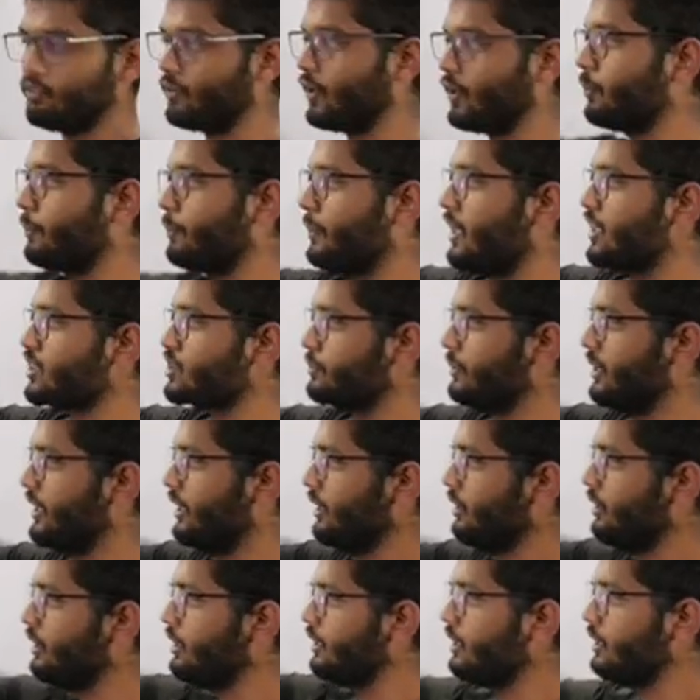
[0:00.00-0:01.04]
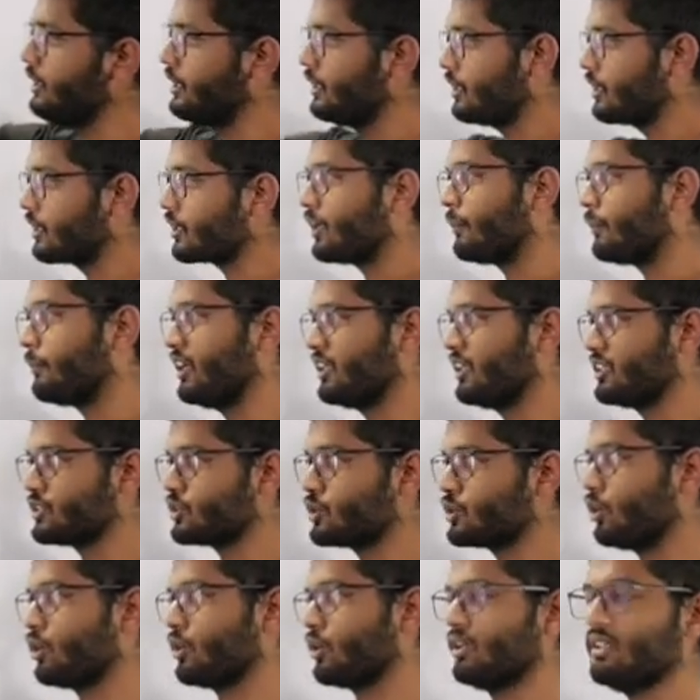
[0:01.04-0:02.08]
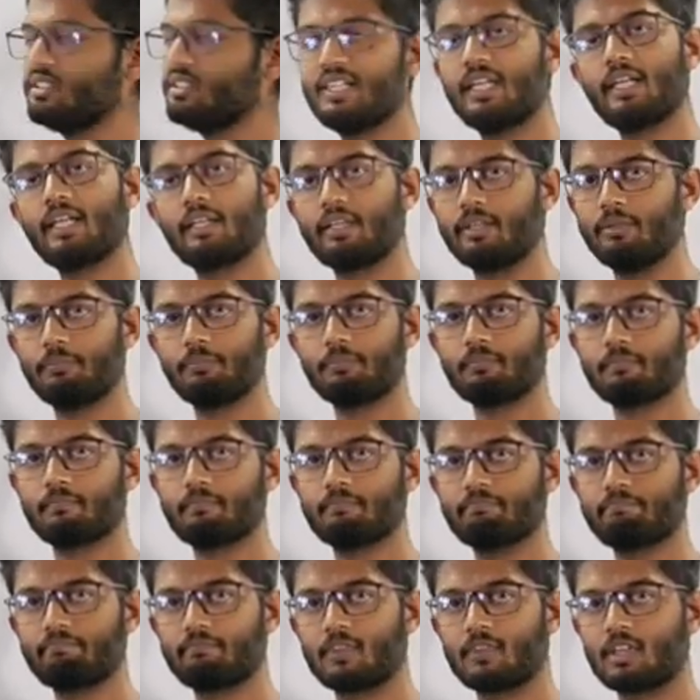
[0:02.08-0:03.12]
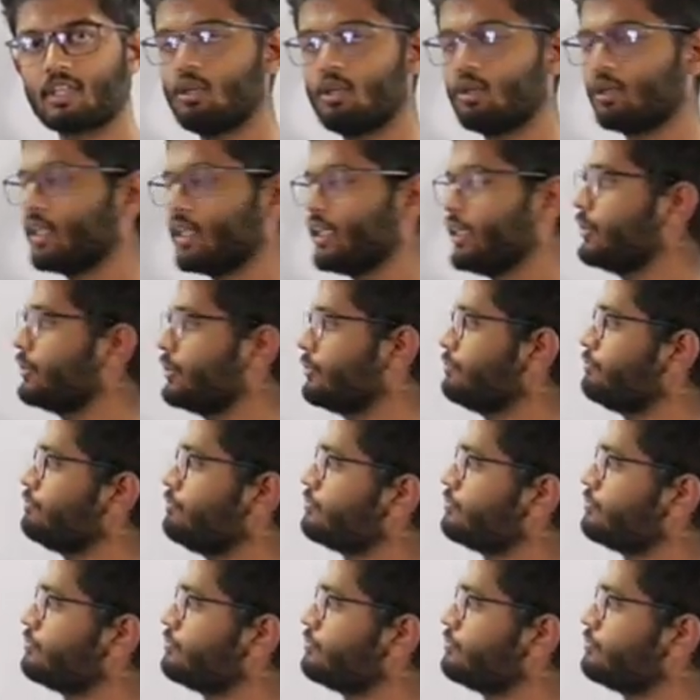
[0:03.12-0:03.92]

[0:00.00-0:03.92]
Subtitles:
5 parts mean Kamal's total salary. Okay.